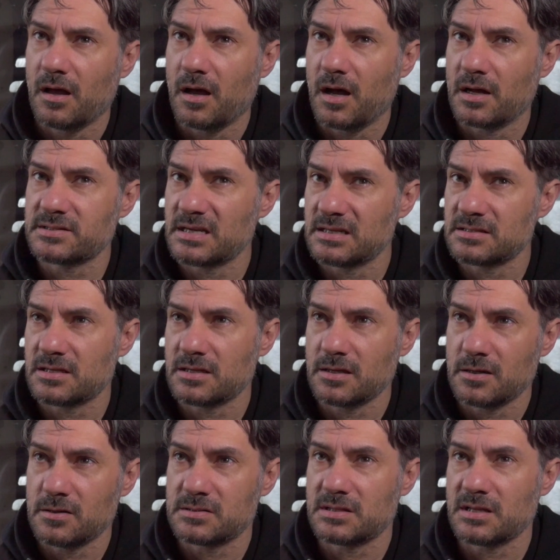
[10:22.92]
I tend to
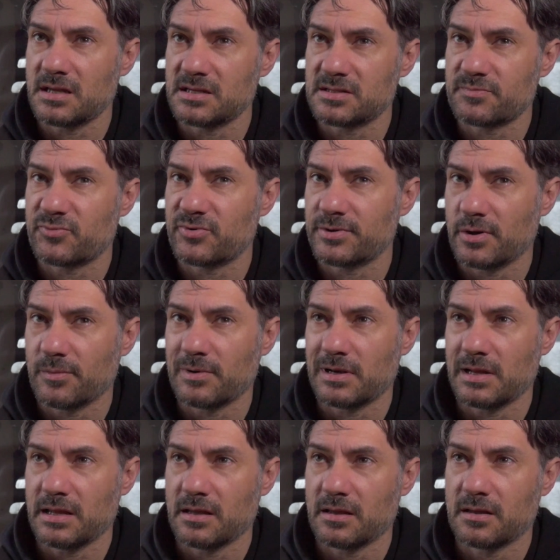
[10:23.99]
use these
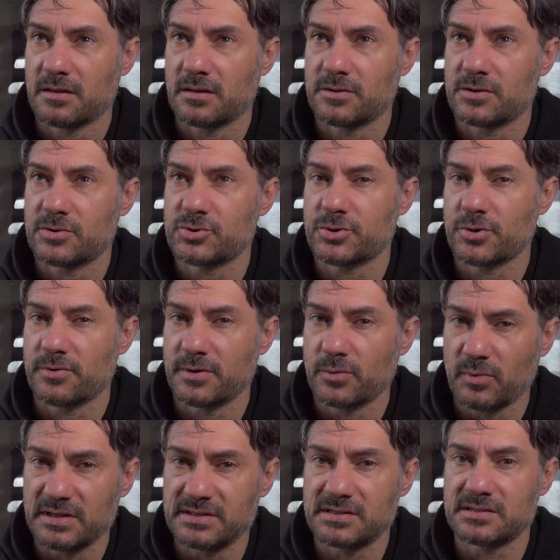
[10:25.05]
predominantly during the
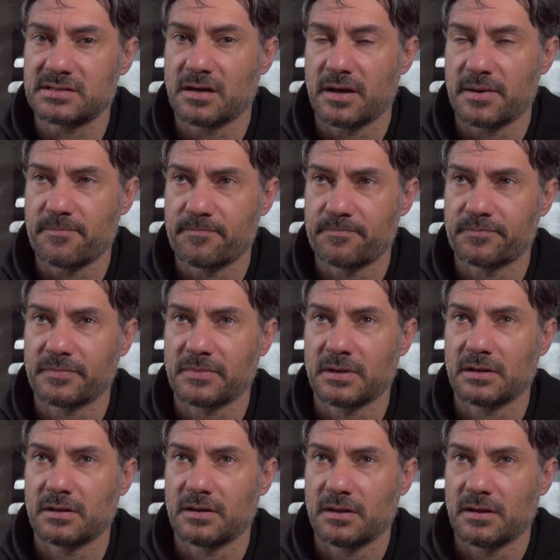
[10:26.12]
winter time,
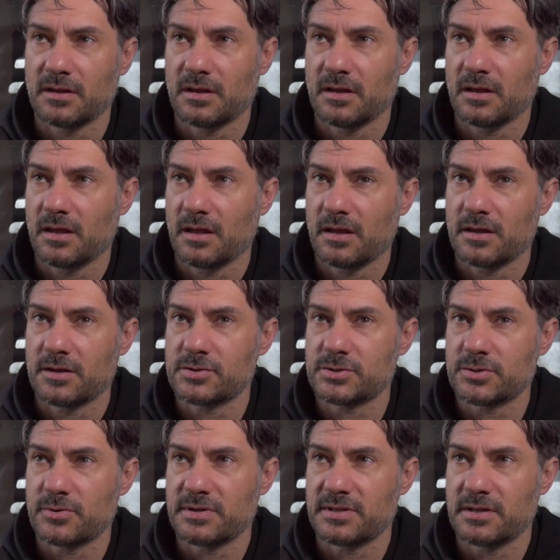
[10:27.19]

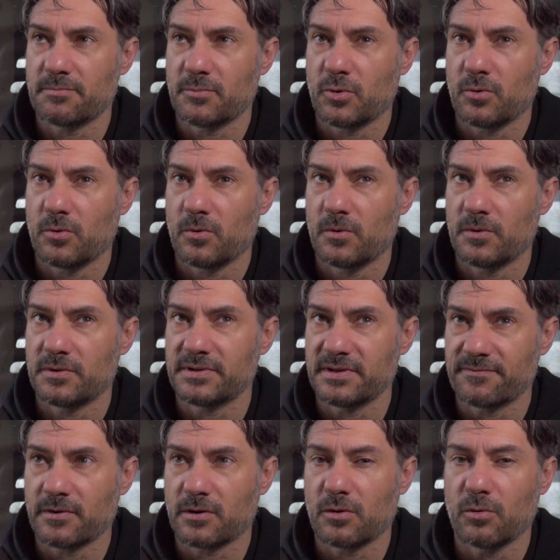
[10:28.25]
during the more
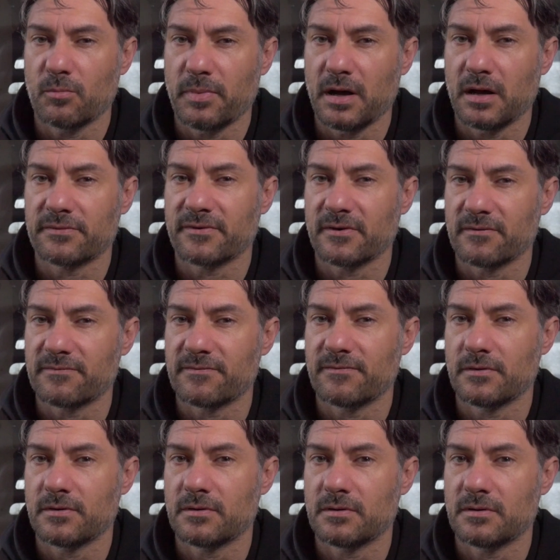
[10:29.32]
difficult part of
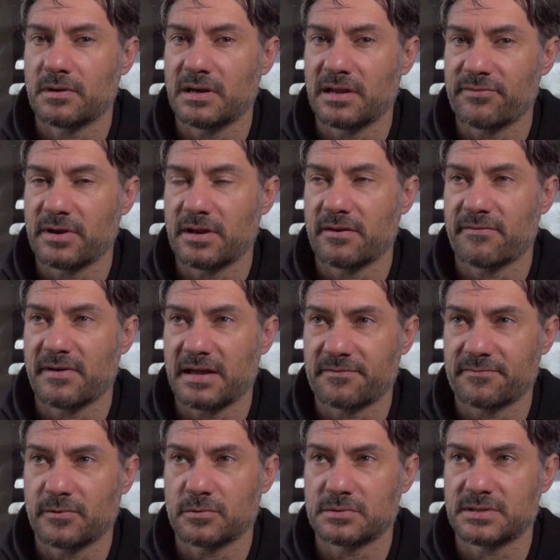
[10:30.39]
living in a van
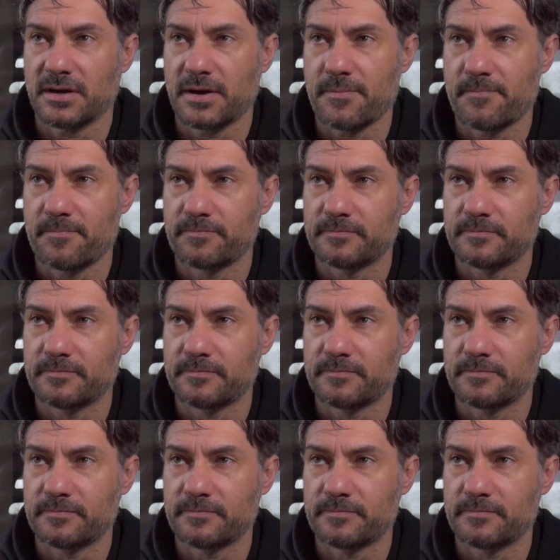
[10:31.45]
full time.